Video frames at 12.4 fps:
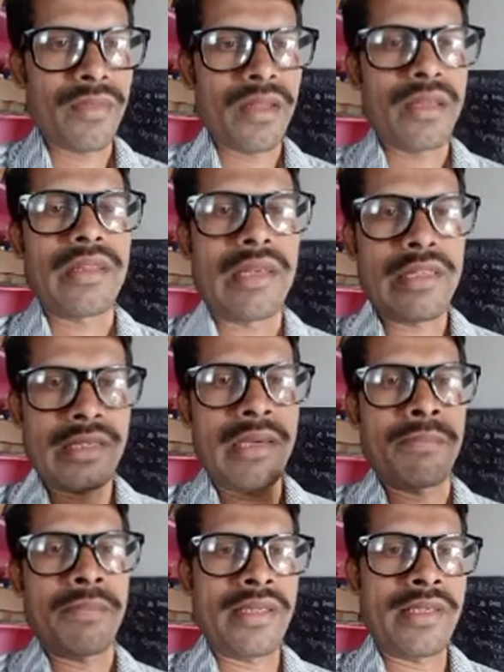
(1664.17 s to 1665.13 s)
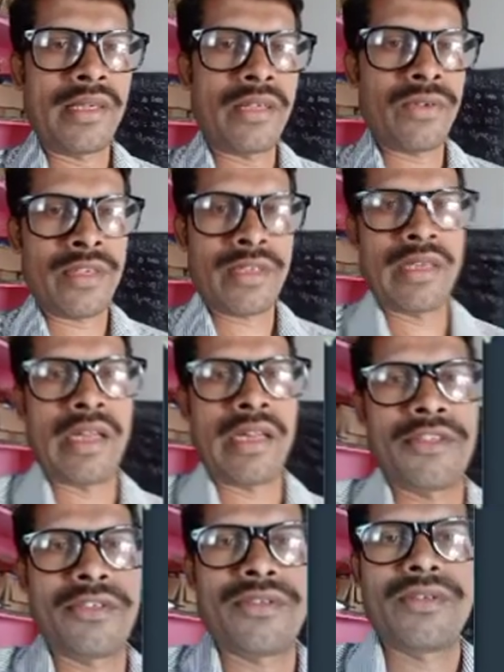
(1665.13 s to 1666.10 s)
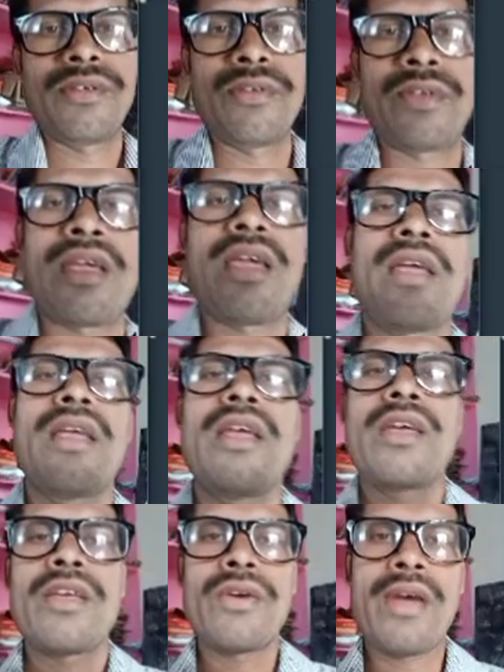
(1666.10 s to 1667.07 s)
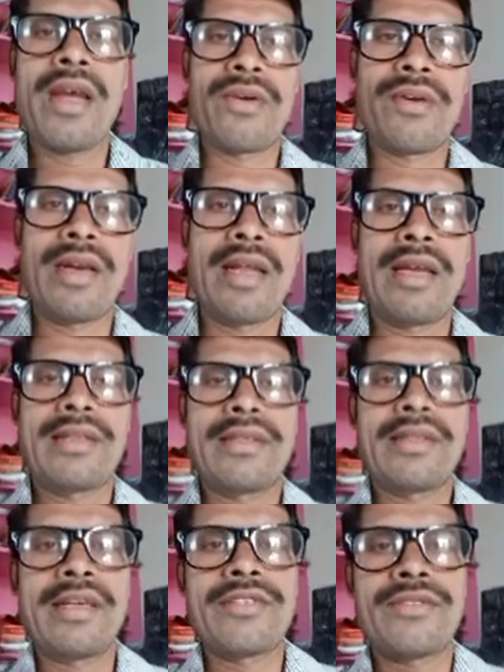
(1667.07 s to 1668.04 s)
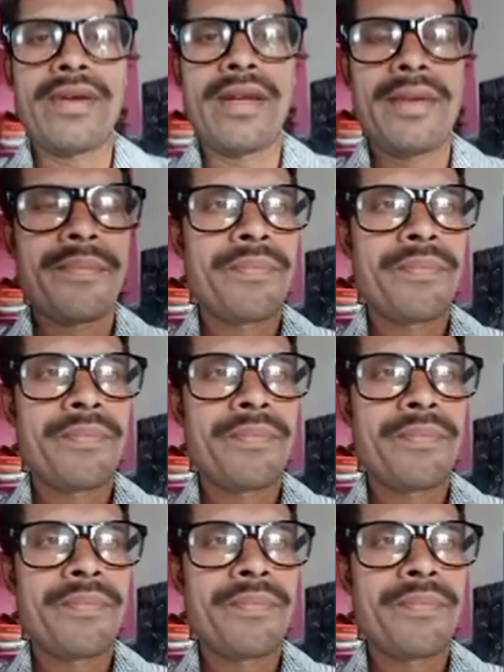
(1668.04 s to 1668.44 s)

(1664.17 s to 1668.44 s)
That is compulsory question also. Okay, you have to learn. That's why.